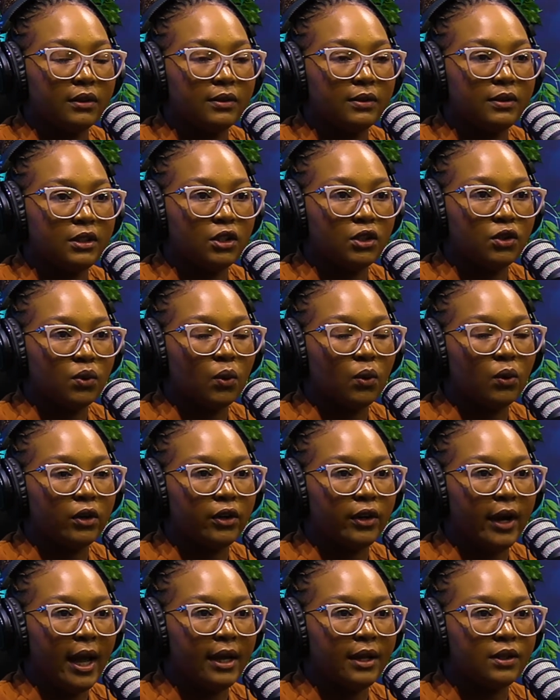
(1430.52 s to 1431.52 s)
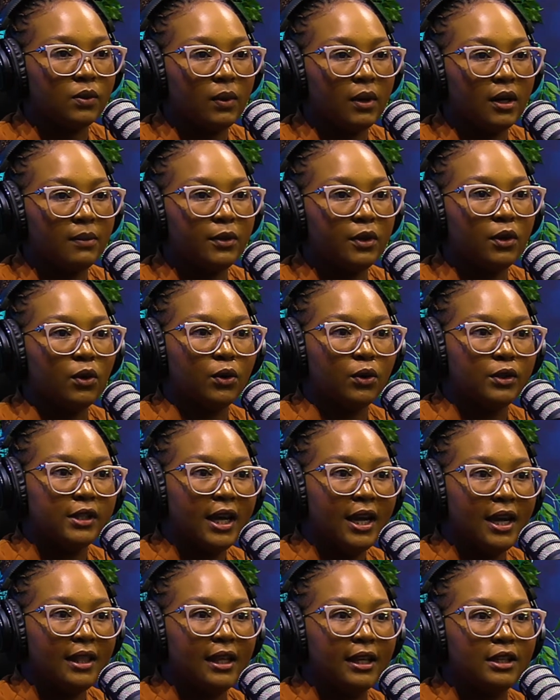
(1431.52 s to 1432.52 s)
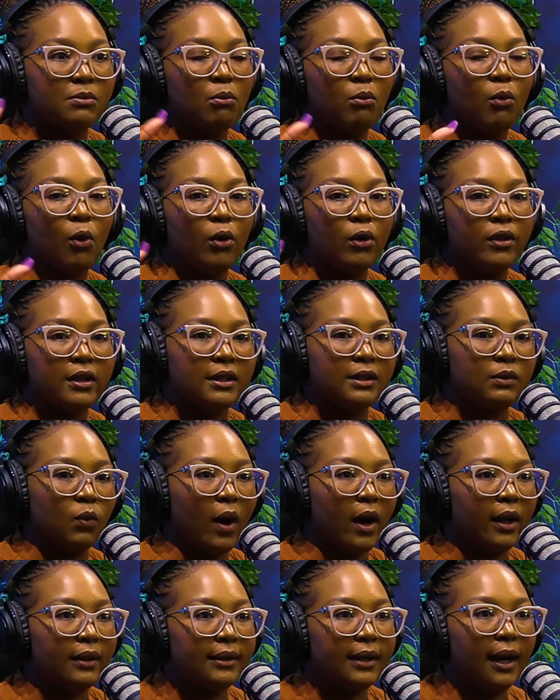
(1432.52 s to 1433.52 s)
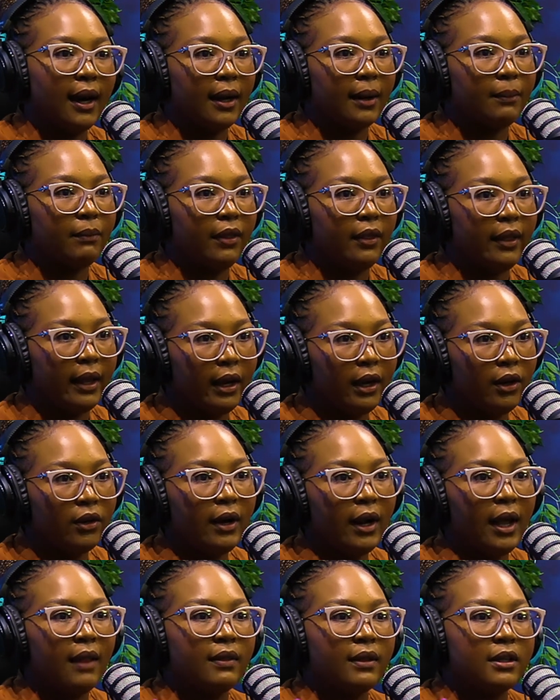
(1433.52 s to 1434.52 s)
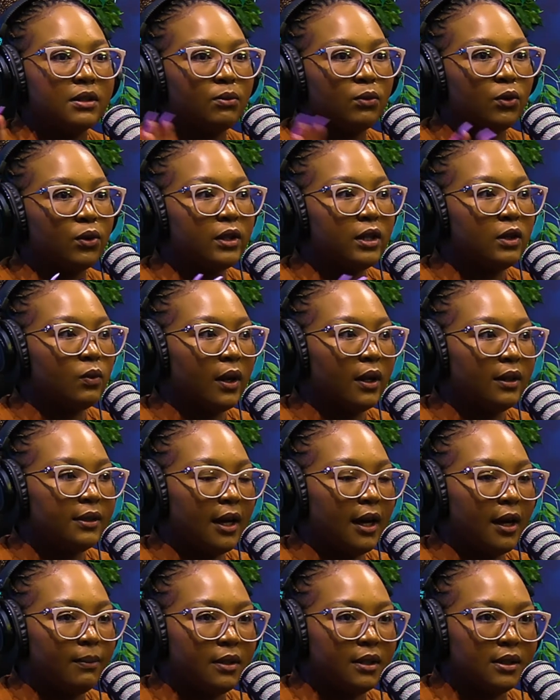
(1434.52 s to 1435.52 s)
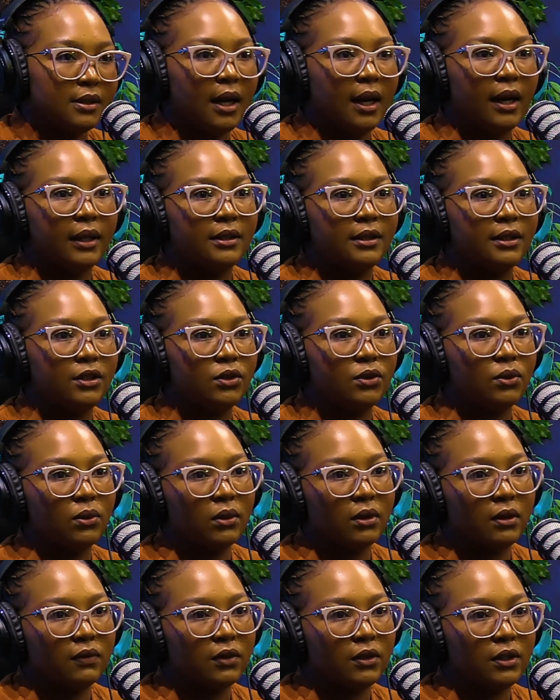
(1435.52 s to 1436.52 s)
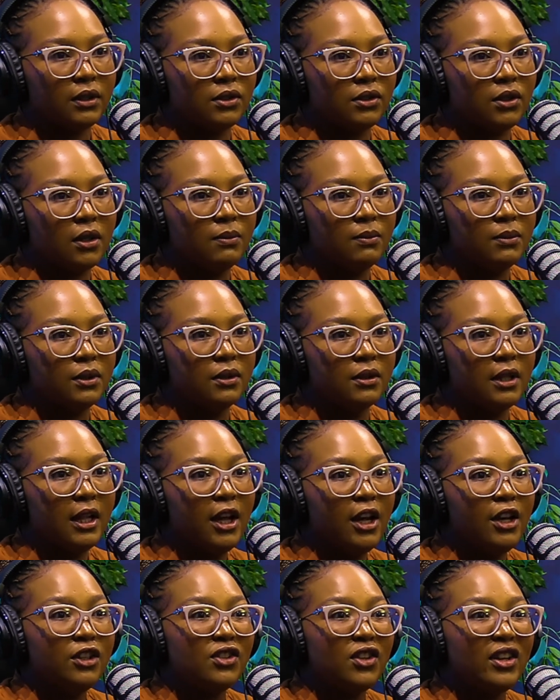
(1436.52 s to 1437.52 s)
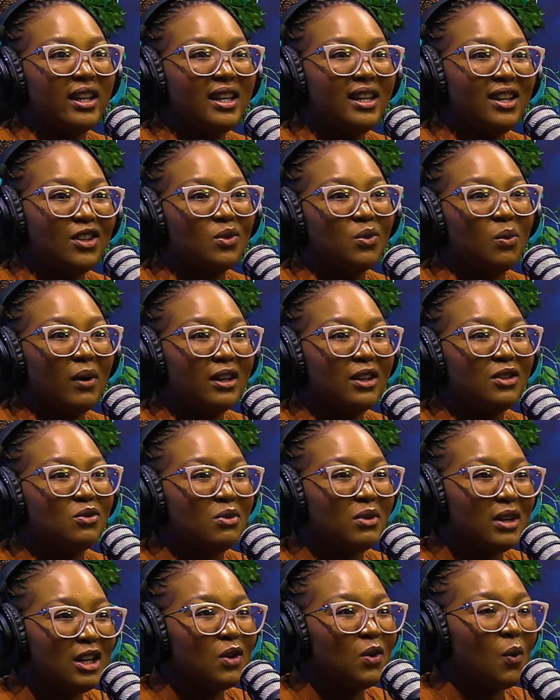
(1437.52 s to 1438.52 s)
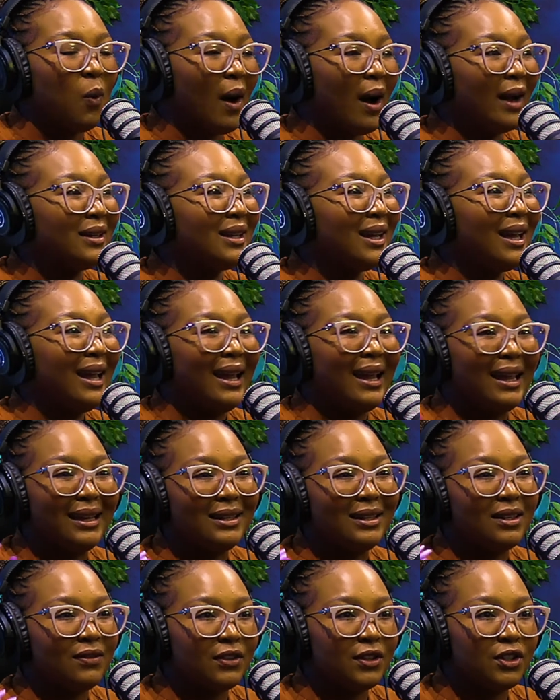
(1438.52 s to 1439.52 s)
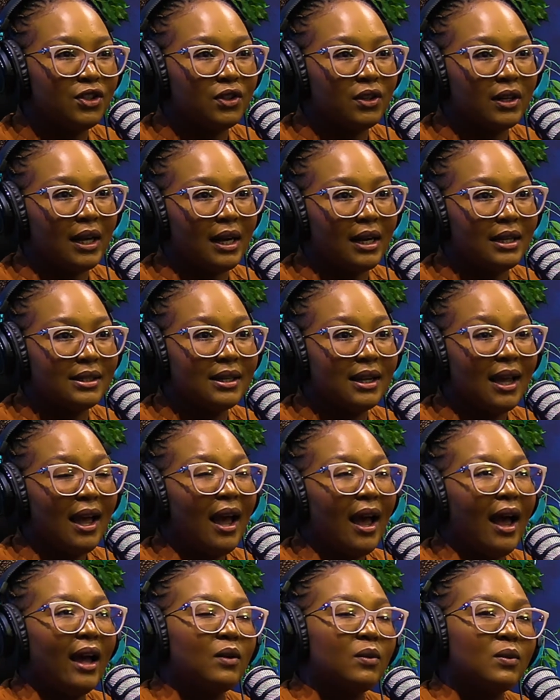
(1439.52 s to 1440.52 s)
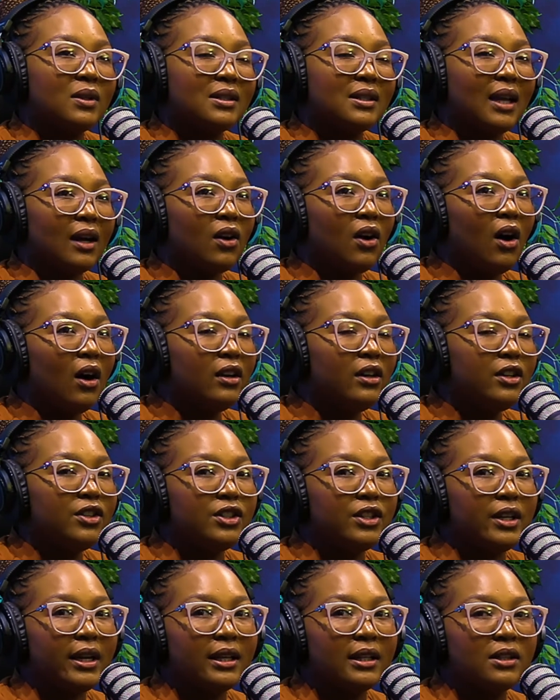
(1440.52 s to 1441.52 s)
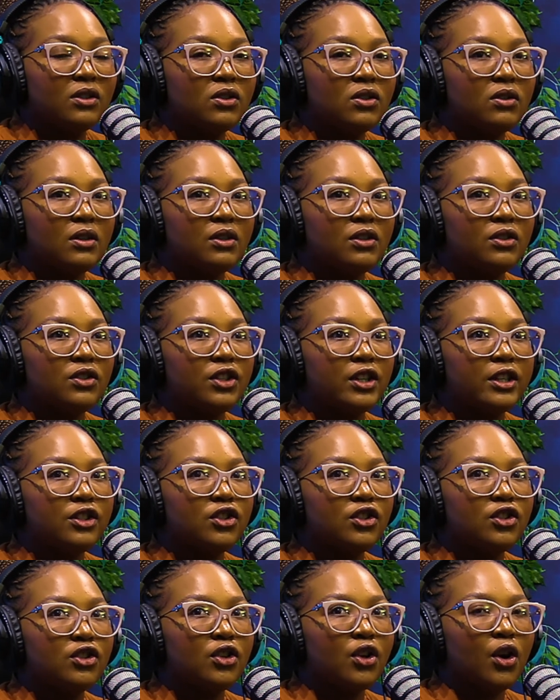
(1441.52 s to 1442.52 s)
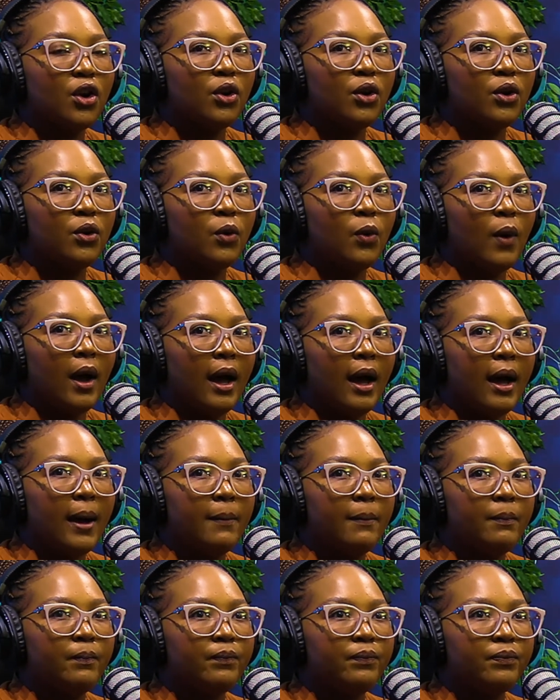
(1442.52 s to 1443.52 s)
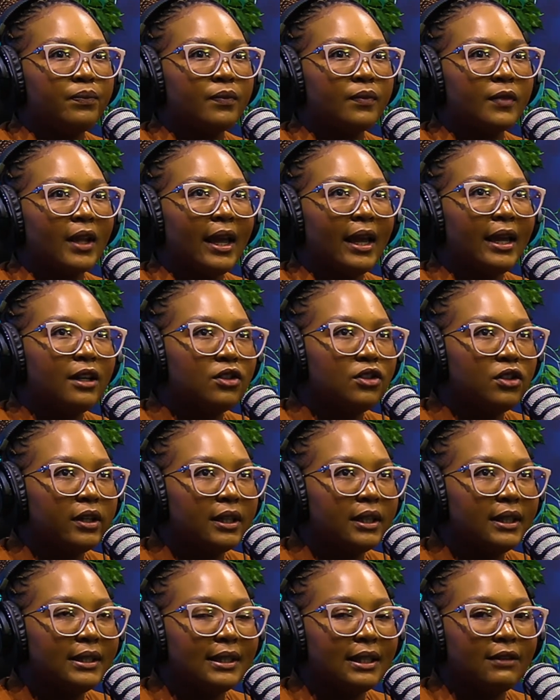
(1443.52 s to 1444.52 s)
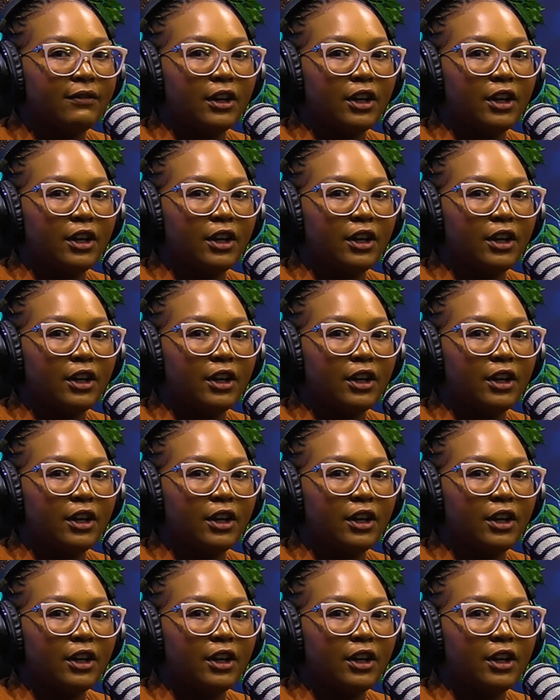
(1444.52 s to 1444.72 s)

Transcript: disorder as well, because there's more than one type there, and there's more than one type anxiety disorder, for example. So each one is really quite individualized. And with psychology, it's just so intricate and very